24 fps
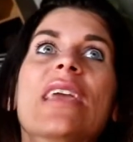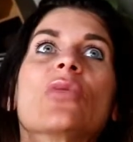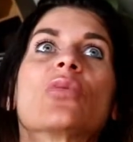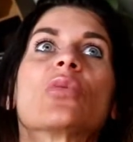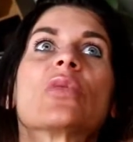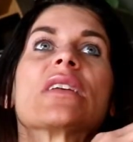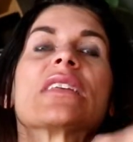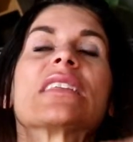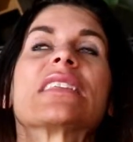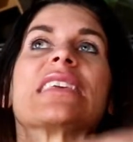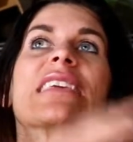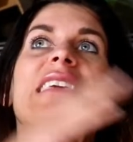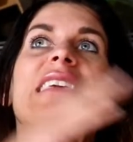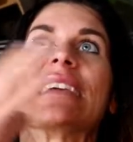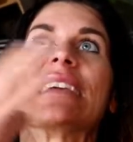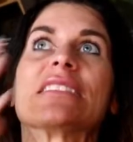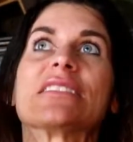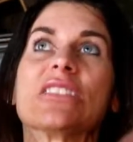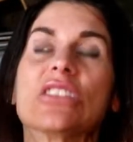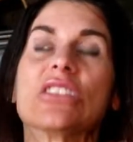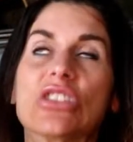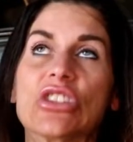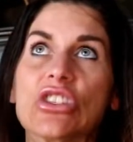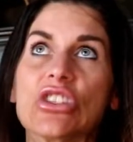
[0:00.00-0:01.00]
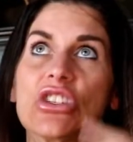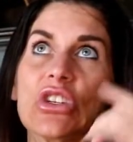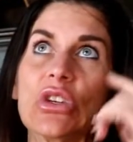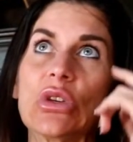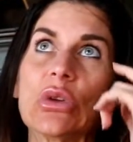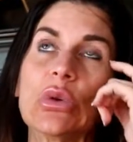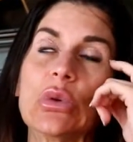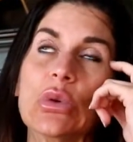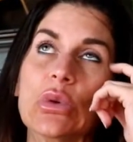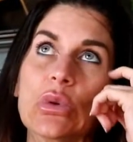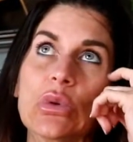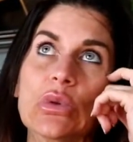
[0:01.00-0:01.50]
really get to
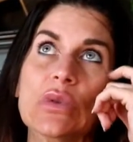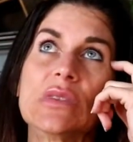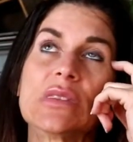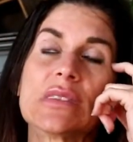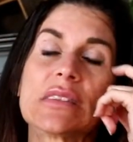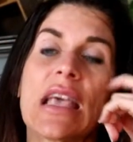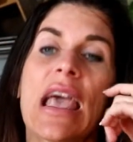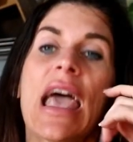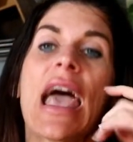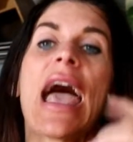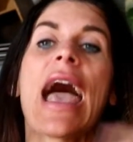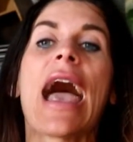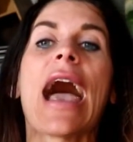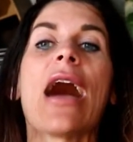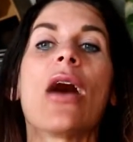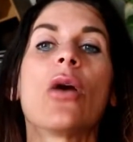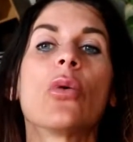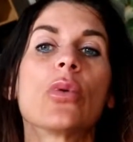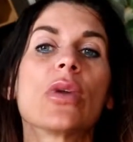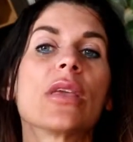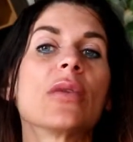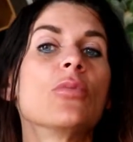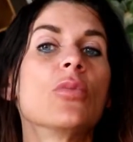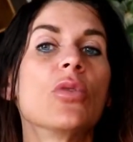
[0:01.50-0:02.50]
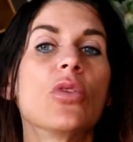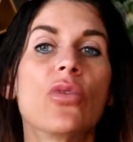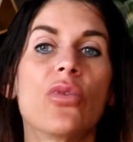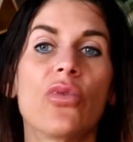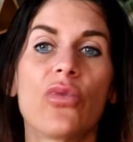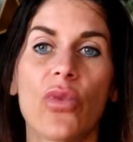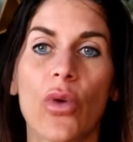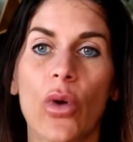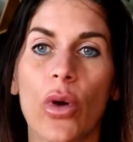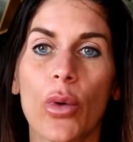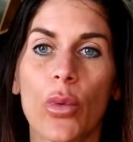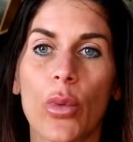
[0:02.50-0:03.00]
choose how we move
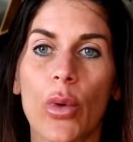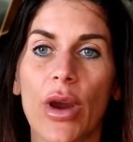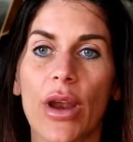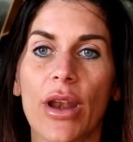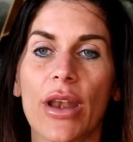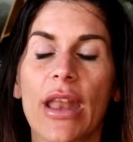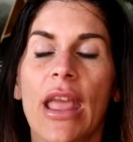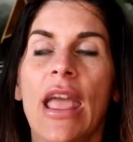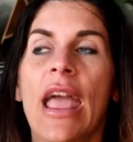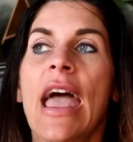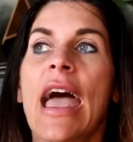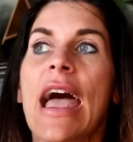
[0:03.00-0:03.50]
forward.